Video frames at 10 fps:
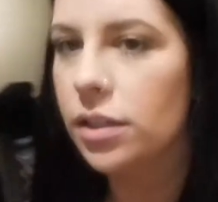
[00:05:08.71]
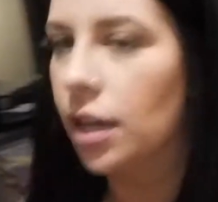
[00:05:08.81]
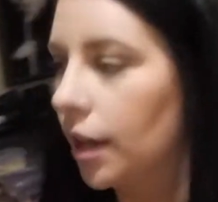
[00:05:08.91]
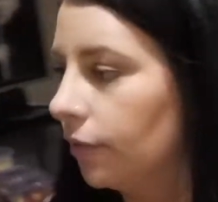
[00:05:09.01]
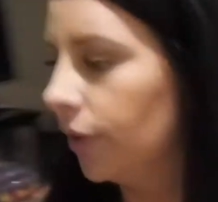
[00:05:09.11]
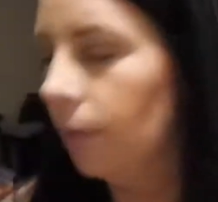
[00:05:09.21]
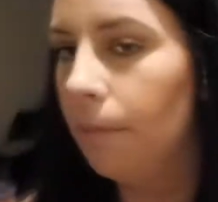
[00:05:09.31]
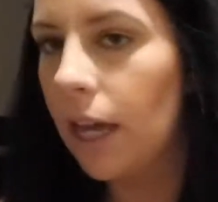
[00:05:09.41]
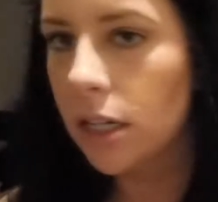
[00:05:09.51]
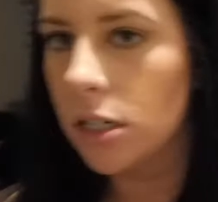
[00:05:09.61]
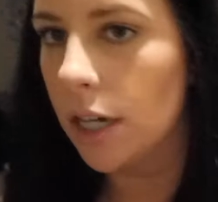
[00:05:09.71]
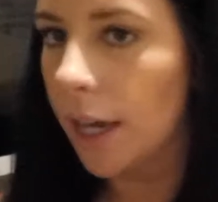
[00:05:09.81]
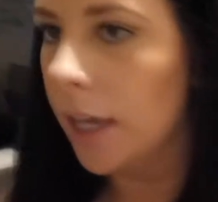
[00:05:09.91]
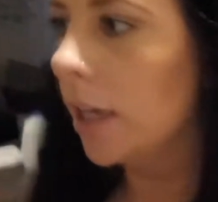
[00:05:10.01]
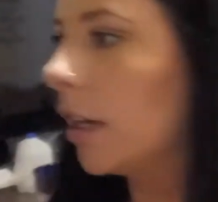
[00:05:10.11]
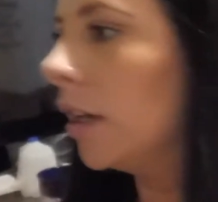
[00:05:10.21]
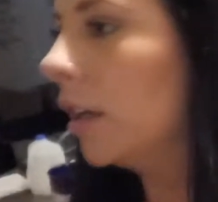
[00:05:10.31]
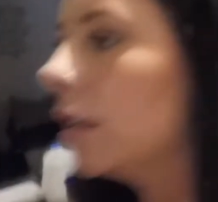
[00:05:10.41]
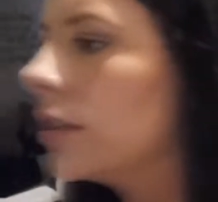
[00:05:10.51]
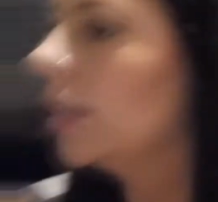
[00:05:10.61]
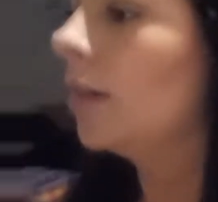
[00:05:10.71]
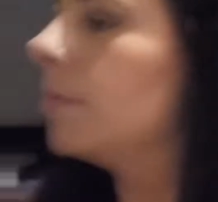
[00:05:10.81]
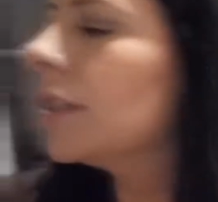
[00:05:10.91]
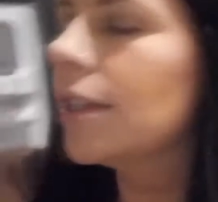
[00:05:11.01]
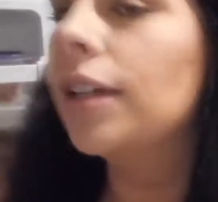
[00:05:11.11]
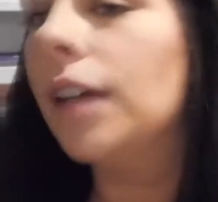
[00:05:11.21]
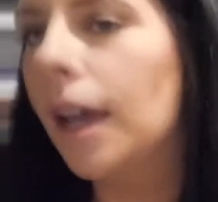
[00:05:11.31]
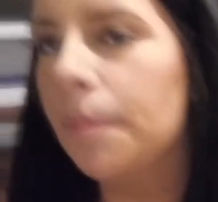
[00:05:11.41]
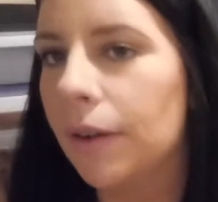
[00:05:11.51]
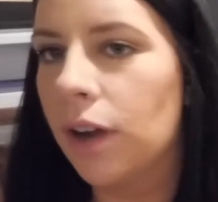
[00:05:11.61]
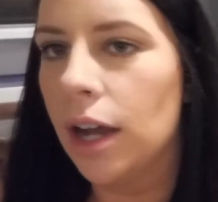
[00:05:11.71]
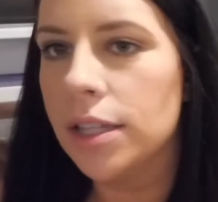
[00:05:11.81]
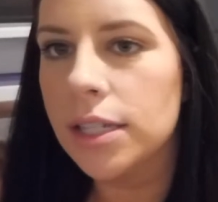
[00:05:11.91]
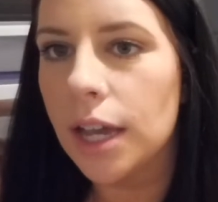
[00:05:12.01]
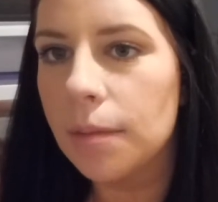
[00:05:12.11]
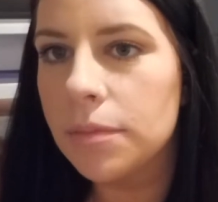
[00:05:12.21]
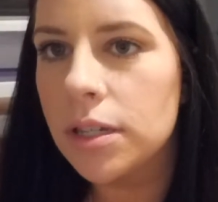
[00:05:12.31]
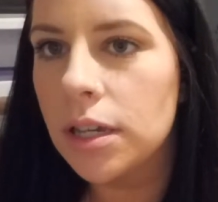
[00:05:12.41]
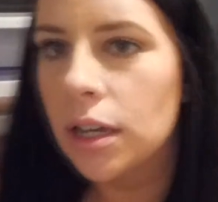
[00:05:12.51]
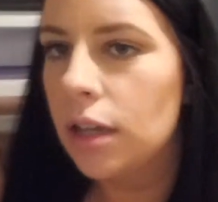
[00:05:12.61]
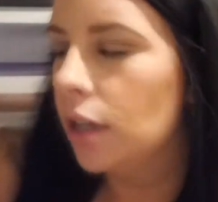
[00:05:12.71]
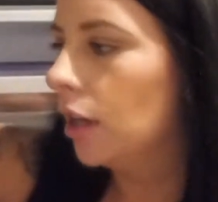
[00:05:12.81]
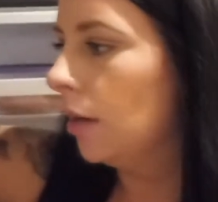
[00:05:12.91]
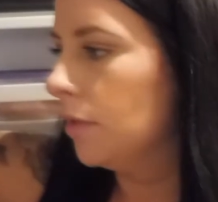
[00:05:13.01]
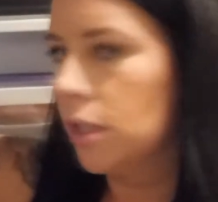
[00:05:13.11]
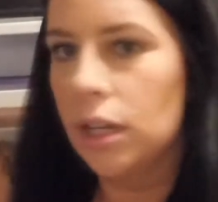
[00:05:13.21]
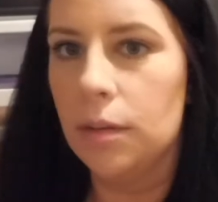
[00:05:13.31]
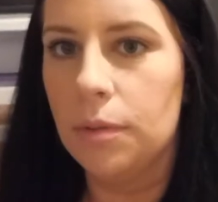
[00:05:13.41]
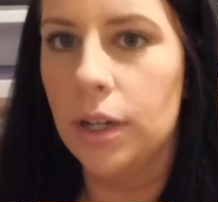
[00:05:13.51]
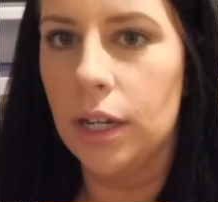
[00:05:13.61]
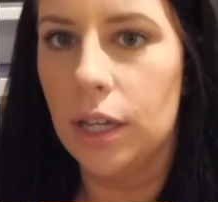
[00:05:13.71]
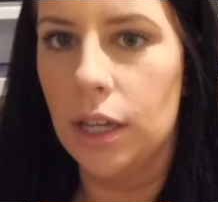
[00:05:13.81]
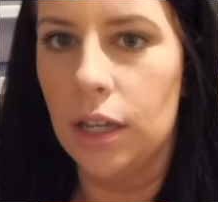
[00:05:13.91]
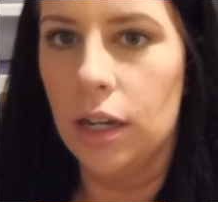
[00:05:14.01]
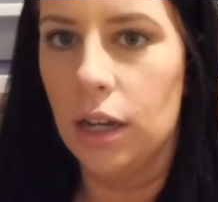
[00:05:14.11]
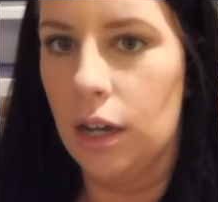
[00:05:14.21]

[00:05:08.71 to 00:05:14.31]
time for my shake. Same type of concept. I'm just gonna put in